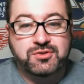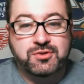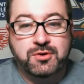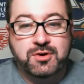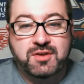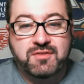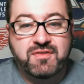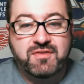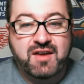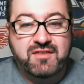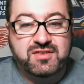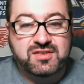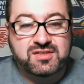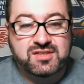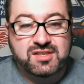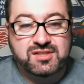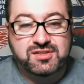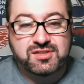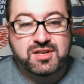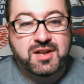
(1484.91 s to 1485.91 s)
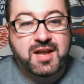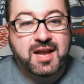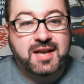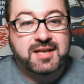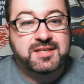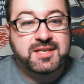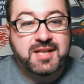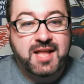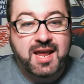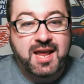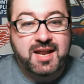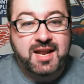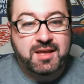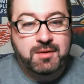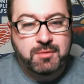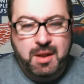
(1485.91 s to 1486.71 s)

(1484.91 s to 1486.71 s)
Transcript: 35 assists in 1980.